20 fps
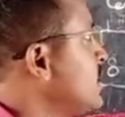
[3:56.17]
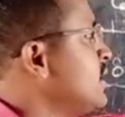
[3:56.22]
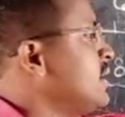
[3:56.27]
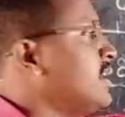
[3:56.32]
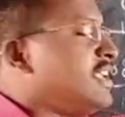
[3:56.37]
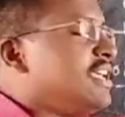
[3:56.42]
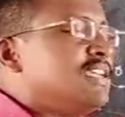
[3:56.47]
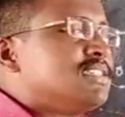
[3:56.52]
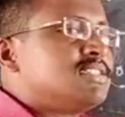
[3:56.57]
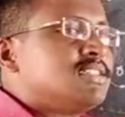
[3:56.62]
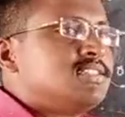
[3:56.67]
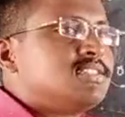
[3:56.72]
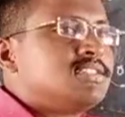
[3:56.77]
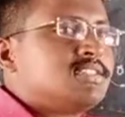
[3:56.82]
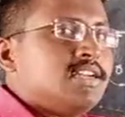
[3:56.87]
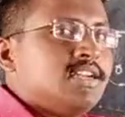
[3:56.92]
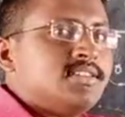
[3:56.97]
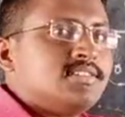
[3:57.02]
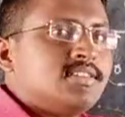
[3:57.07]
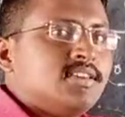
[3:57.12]
nation
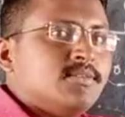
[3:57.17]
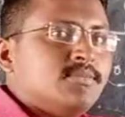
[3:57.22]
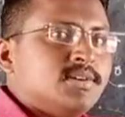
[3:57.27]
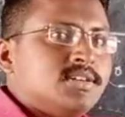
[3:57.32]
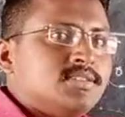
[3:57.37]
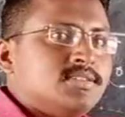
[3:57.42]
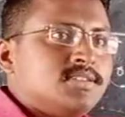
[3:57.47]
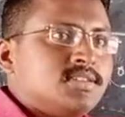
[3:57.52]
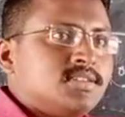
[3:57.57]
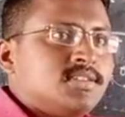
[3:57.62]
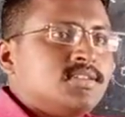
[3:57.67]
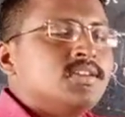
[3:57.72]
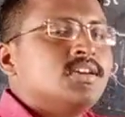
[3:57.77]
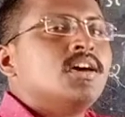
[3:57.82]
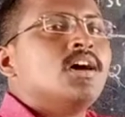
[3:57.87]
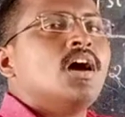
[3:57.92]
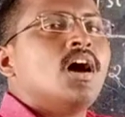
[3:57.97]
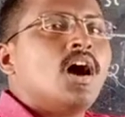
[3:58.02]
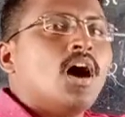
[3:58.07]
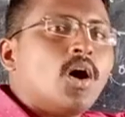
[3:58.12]
states emerge?
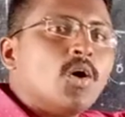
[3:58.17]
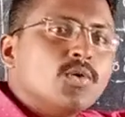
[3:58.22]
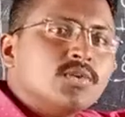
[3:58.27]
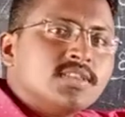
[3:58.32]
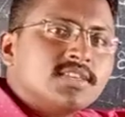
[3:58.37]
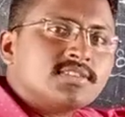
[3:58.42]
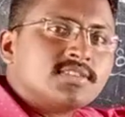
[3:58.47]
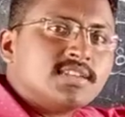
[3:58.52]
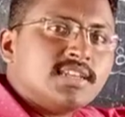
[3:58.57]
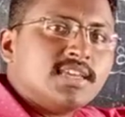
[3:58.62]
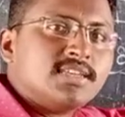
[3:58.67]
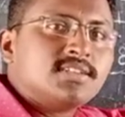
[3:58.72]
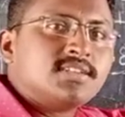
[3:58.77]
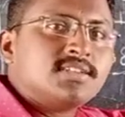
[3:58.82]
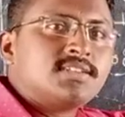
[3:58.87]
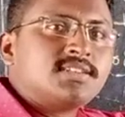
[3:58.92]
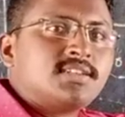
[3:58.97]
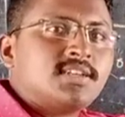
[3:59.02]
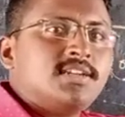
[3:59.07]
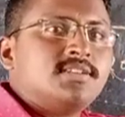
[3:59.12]
How these nation
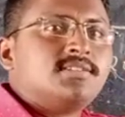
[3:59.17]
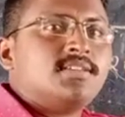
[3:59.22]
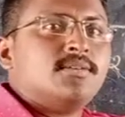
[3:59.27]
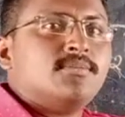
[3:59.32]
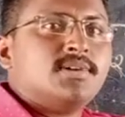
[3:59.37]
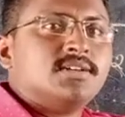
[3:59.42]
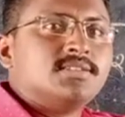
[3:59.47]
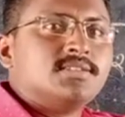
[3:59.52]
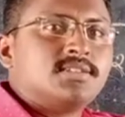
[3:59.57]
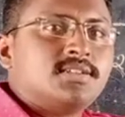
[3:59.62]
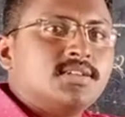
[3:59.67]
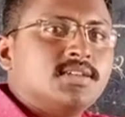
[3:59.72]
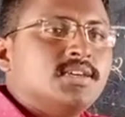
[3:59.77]
states emerged